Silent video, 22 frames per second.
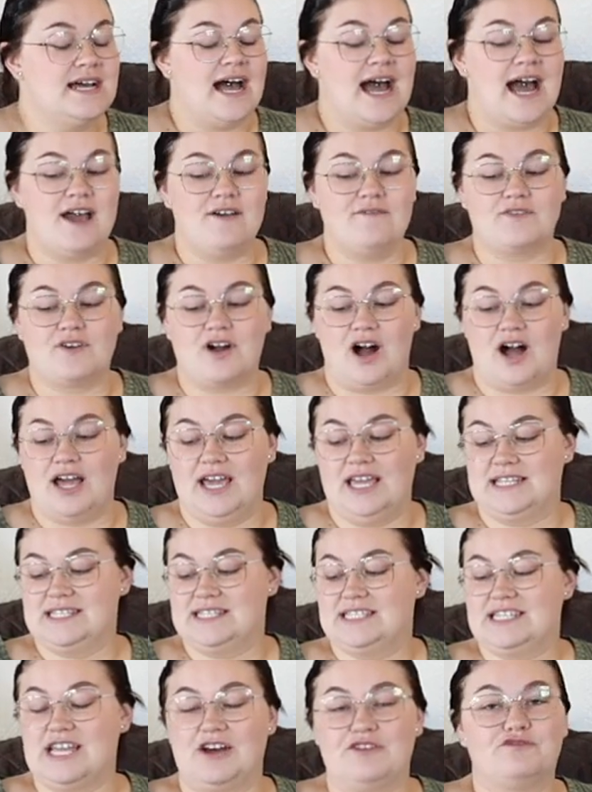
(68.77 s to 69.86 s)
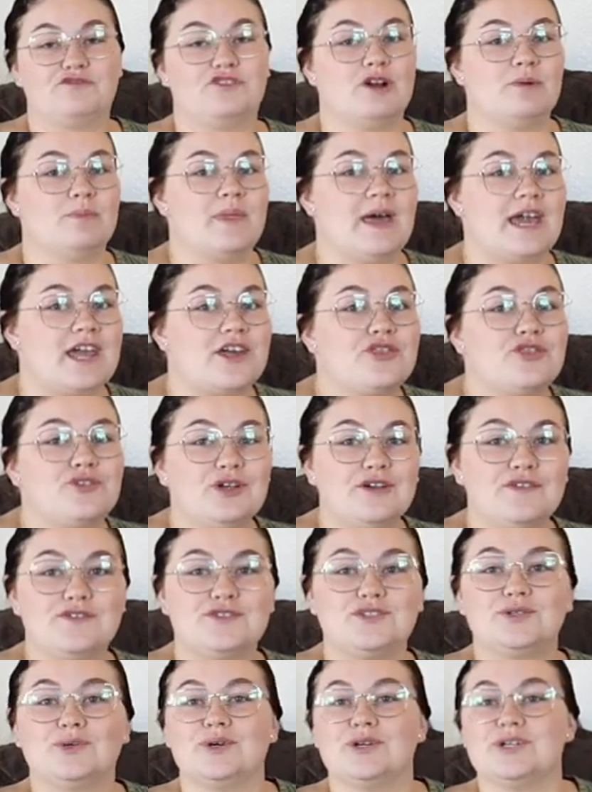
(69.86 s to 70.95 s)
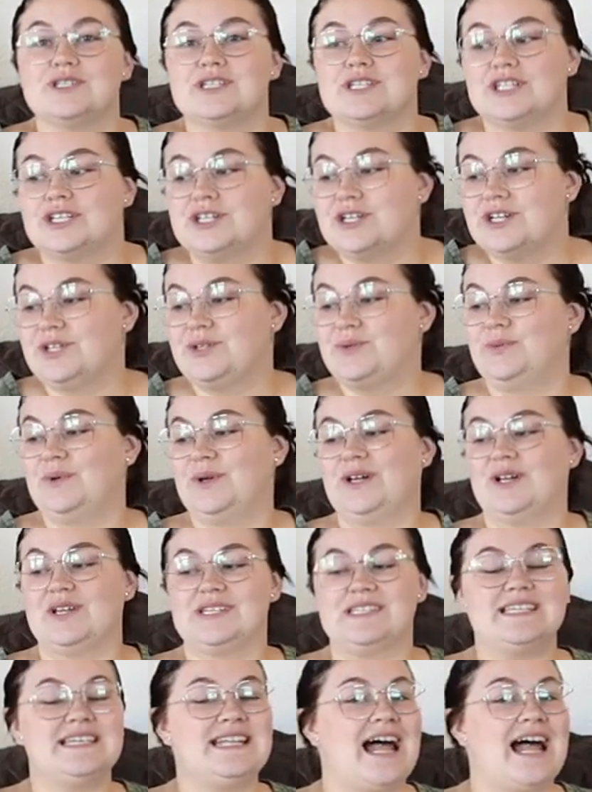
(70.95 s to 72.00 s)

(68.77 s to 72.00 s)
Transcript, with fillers: I've gotten stuff from like thrift stores and Goodwills.